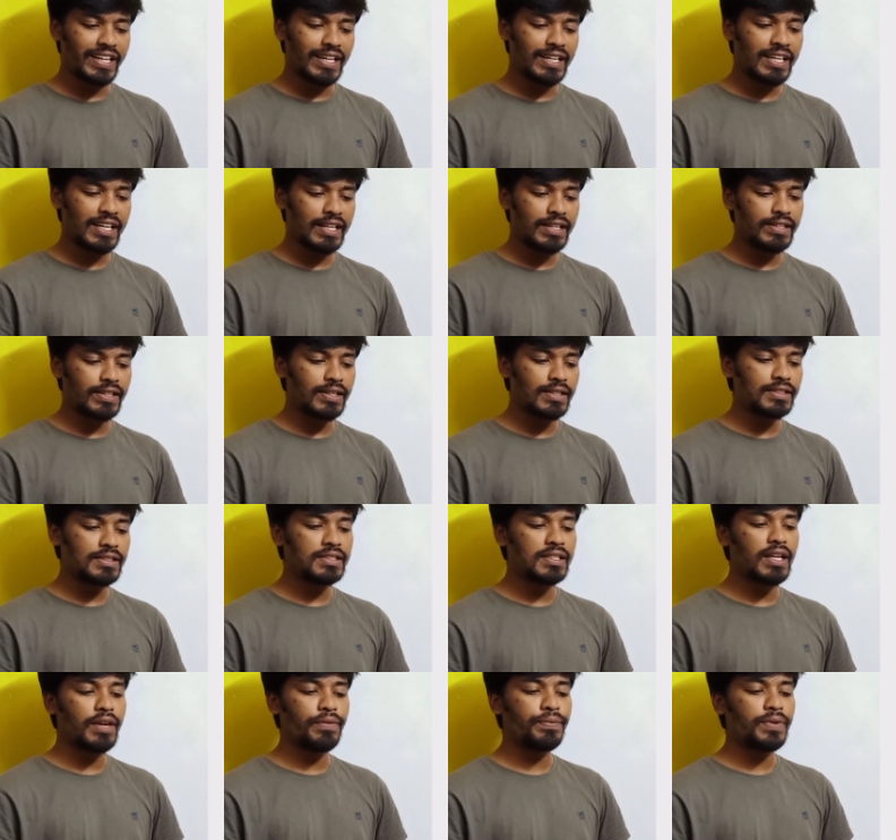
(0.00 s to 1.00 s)
then he
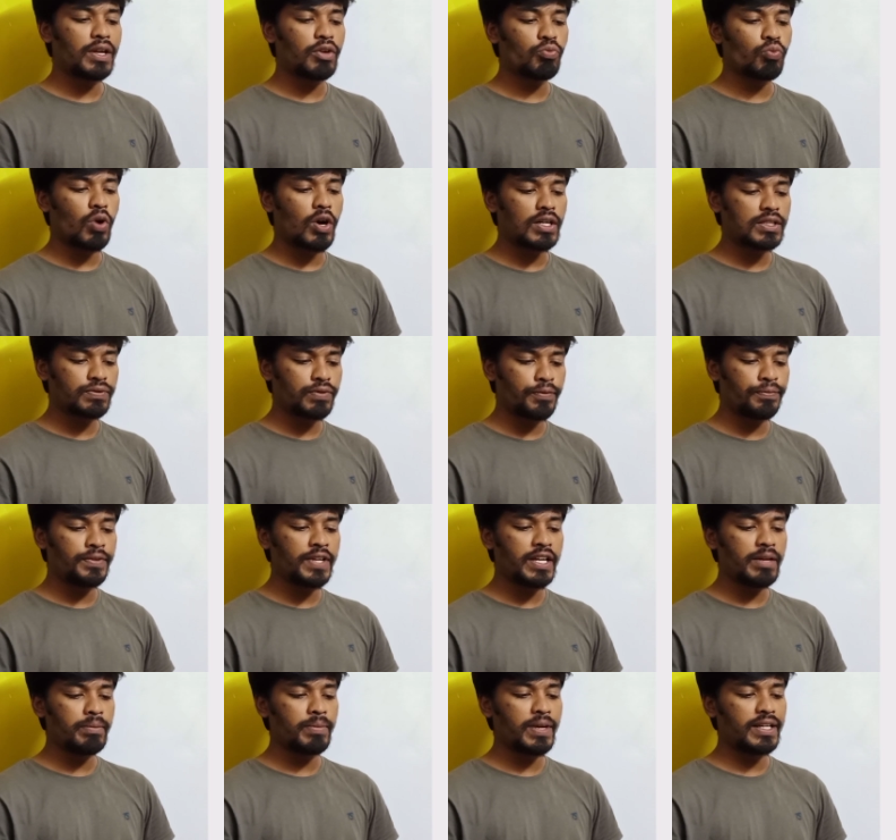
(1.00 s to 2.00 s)
turns left and walks
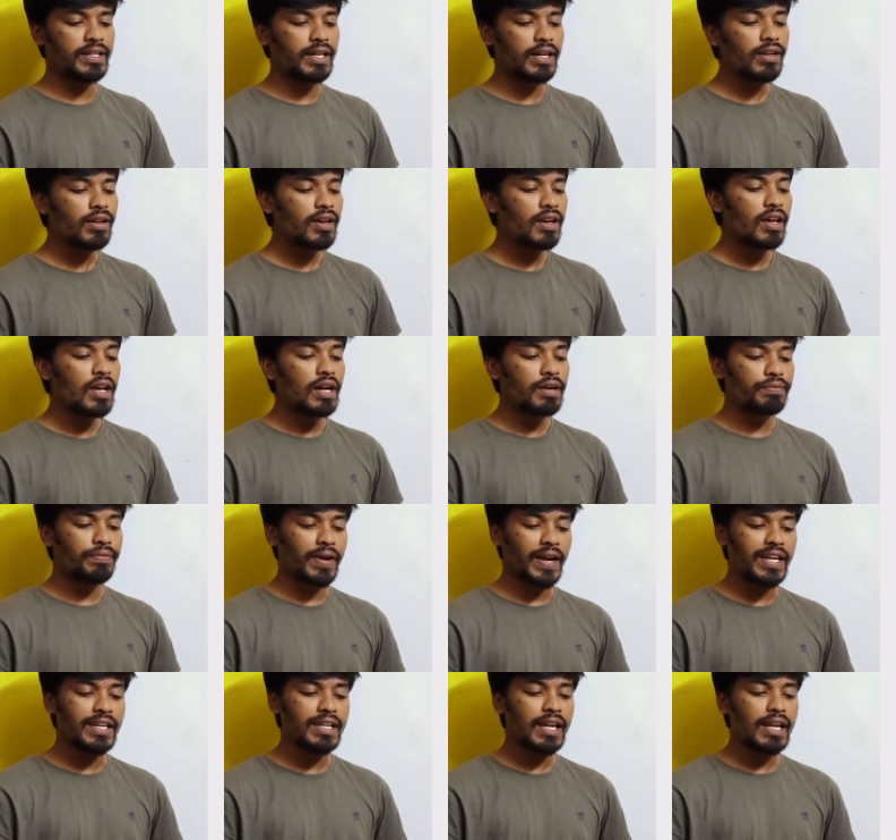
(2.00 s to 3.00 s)
15 meter,
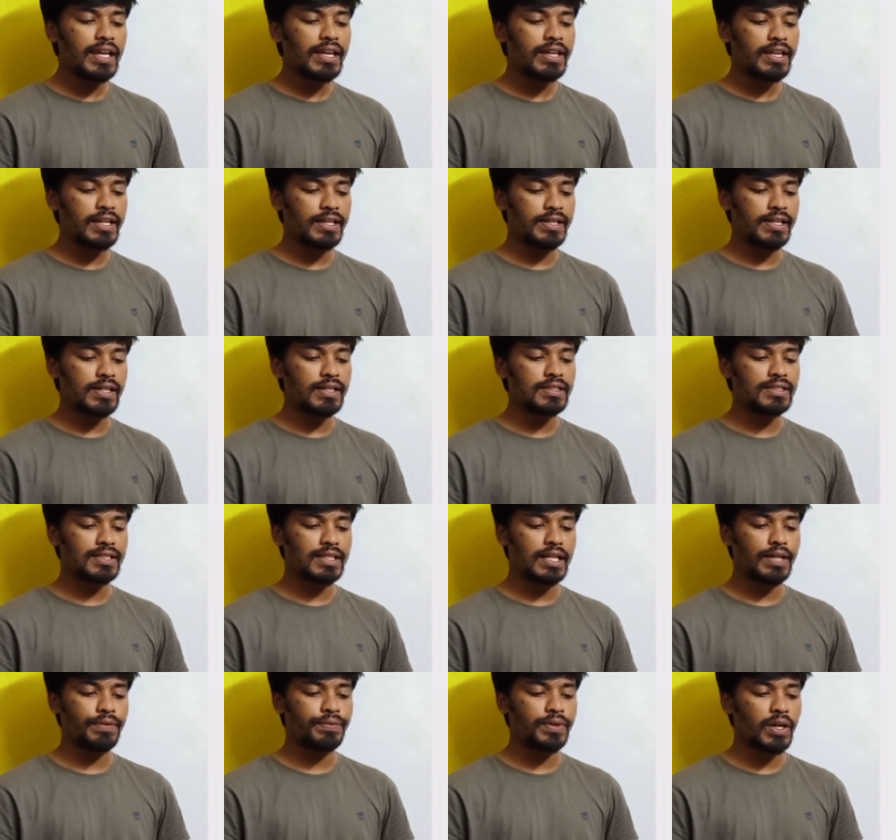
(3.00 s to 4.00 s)
finally he
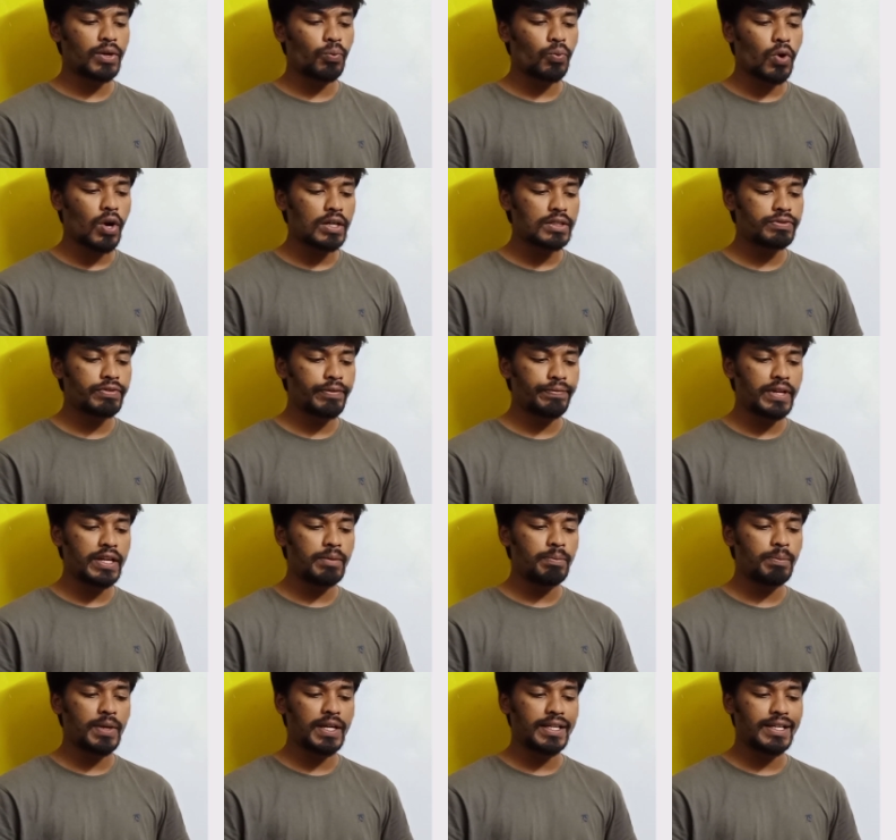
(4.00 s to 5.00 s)
turns left and walks
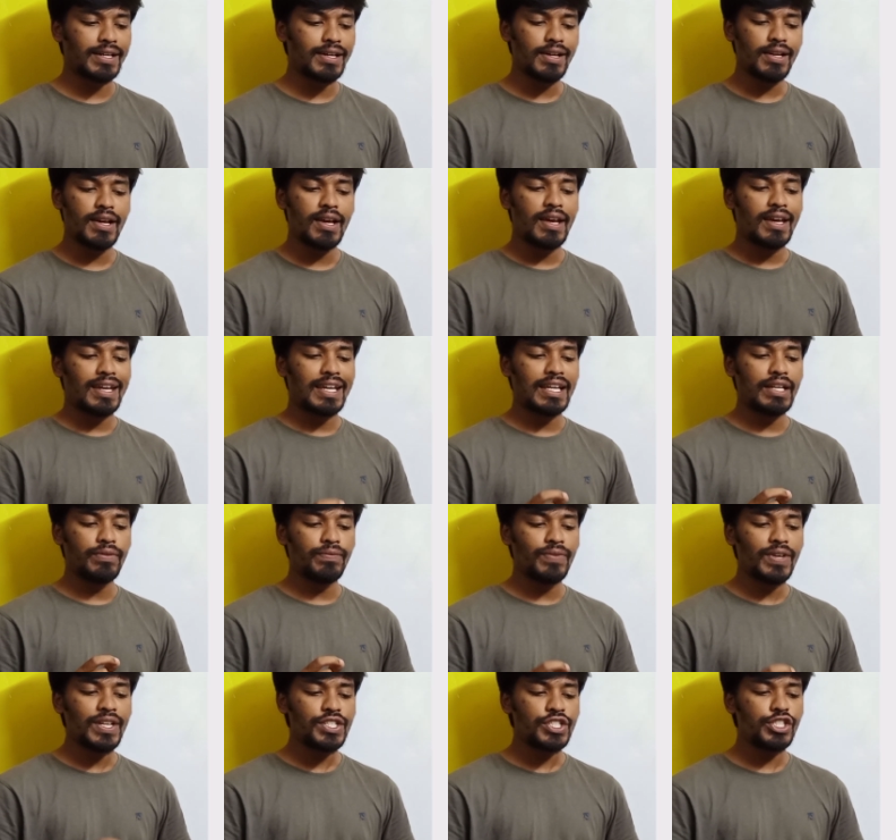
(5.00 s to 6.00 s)
15 meter.
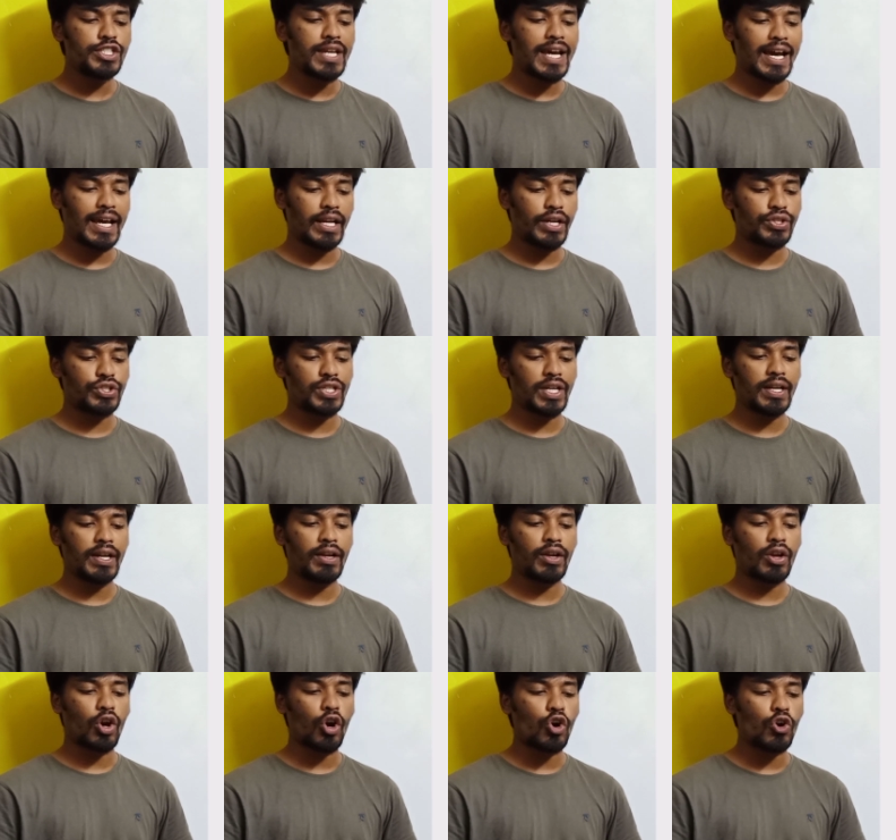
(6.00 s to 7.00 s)
In which direction
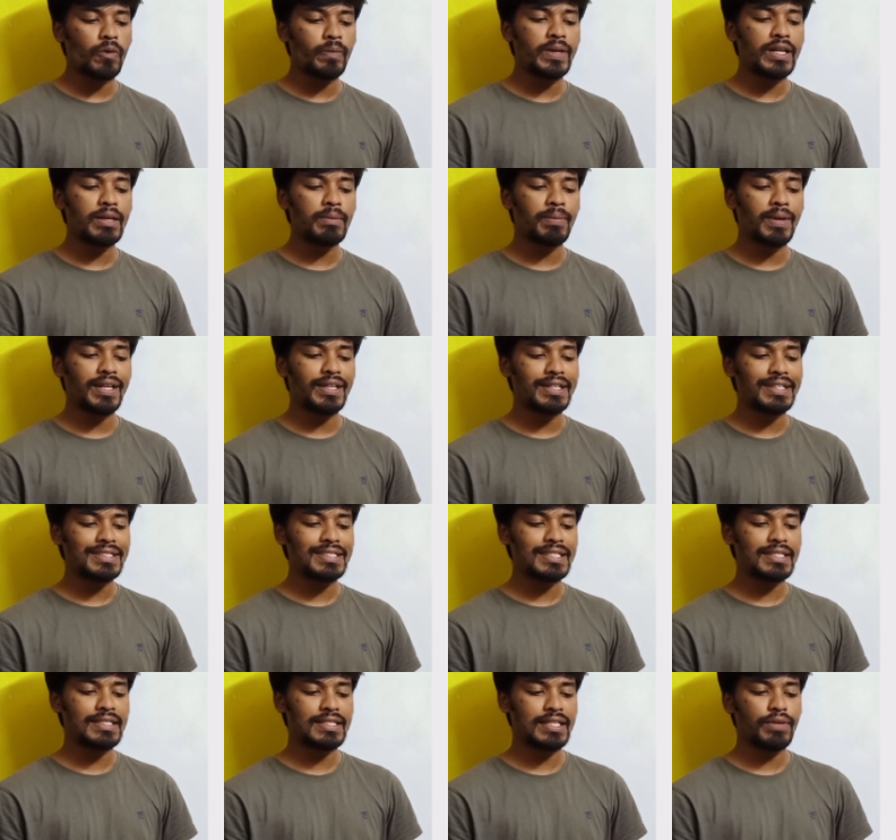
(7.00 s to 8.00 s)
and how many
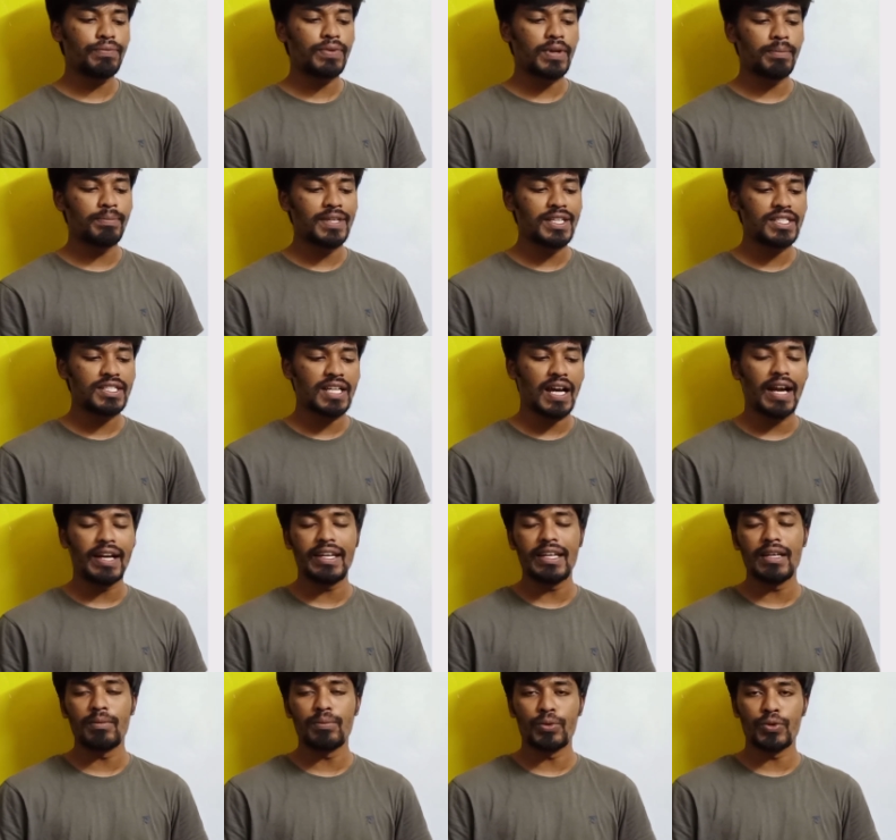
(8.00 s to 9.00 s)
meters is he from the
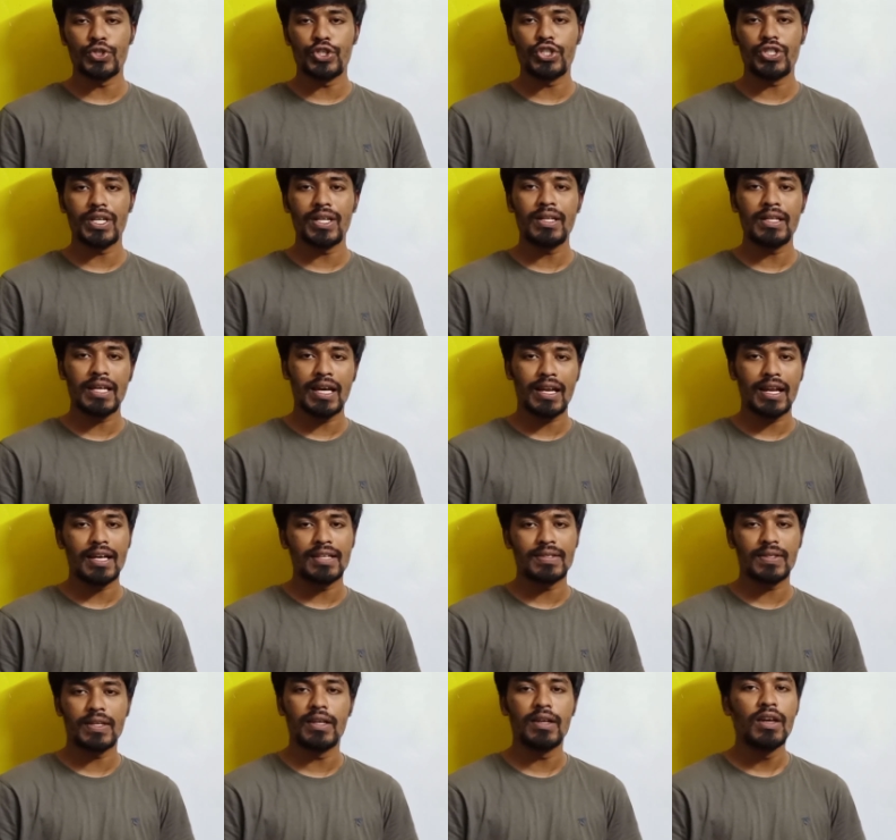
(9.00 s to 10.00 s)
starting position, they are
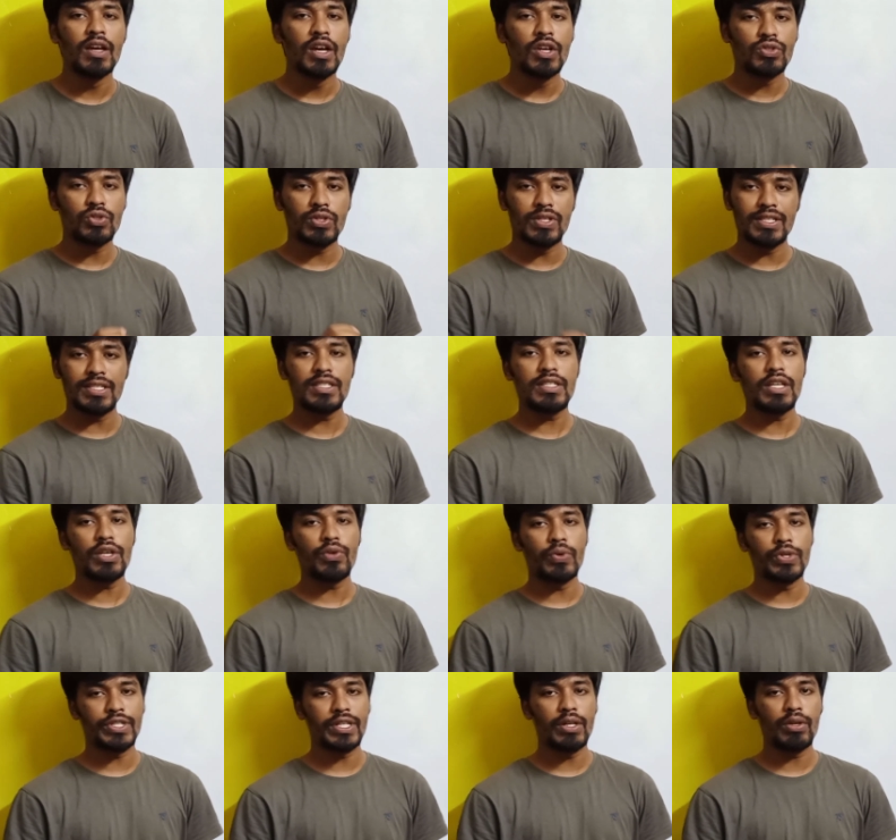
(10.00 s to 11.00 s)
asking. So this is
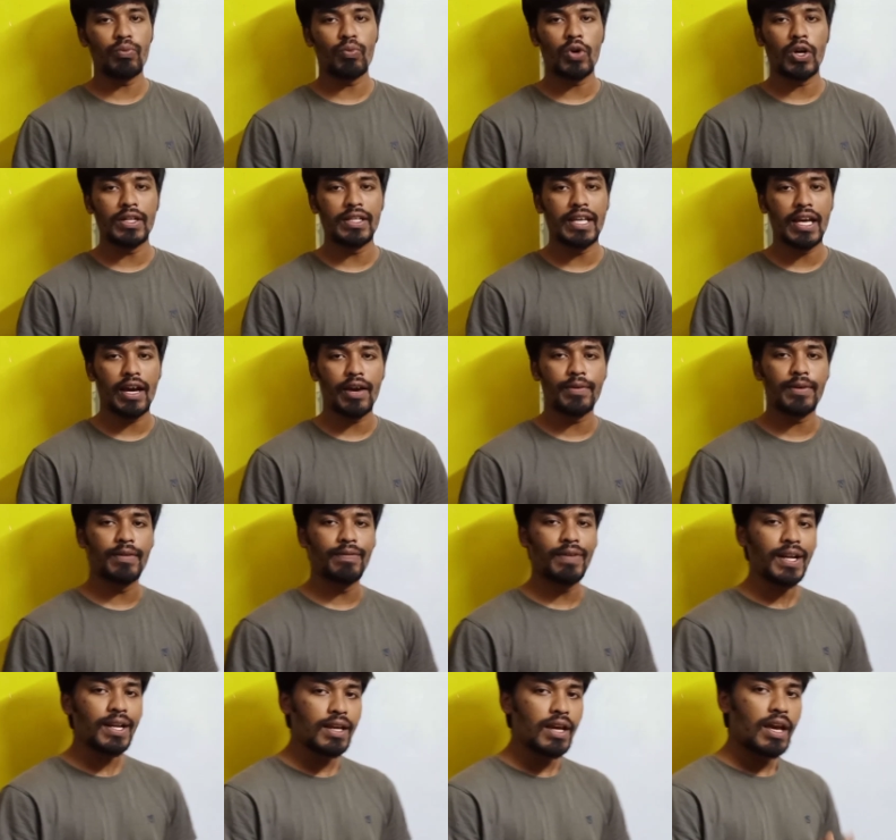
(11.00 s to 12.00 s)
the question what they have
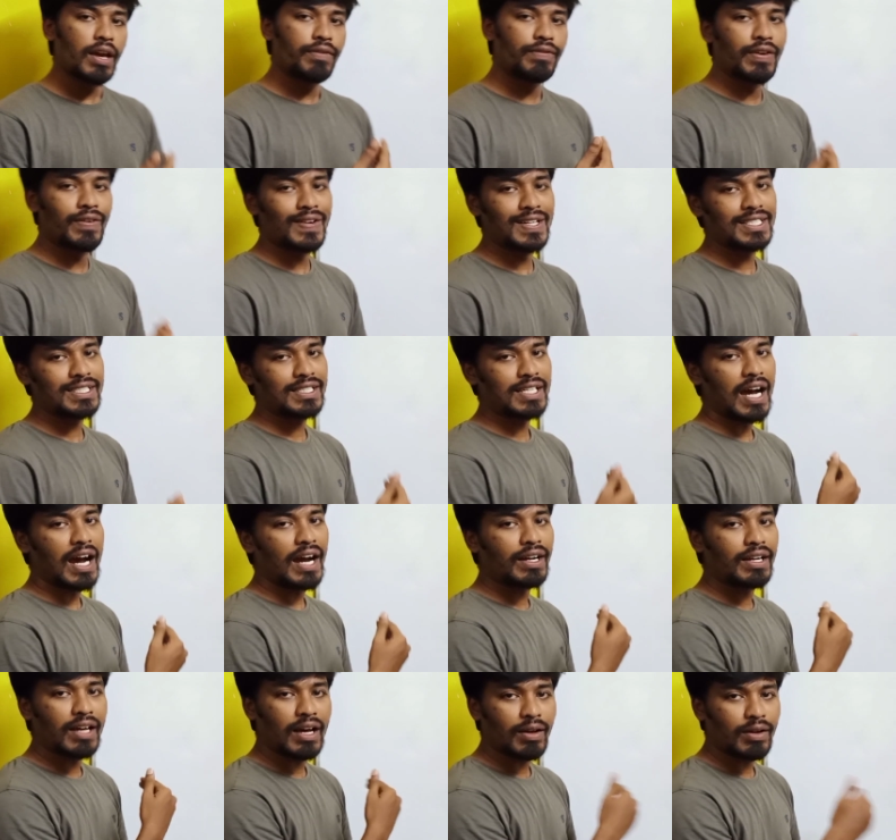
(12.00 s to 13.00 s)
given. We will
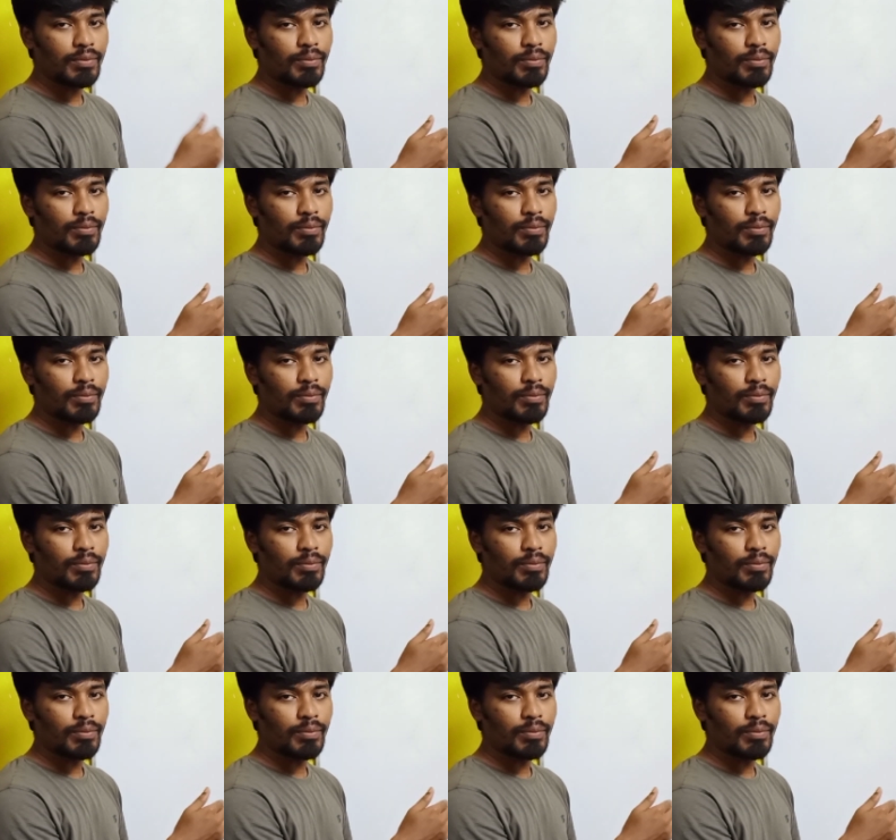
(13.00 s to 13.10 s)
start